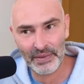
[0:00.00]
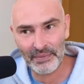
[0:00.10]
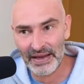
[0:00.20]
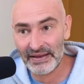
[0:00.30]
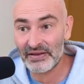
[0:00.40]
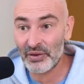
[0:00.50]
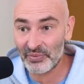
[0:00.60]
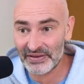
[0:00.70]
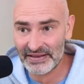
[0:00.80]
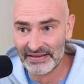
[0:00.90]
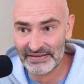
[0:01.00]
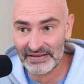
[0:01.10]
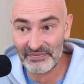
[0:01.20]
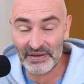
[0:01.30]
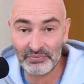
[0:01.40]
And there's always that
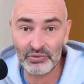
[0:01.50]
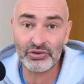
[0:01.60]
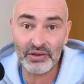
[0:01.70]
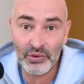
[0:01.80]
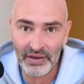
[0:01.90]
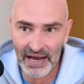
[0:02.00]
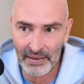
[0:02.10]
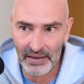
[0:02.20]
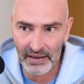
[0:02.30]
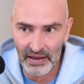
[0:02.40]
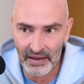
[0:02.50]
c5 push that could happen,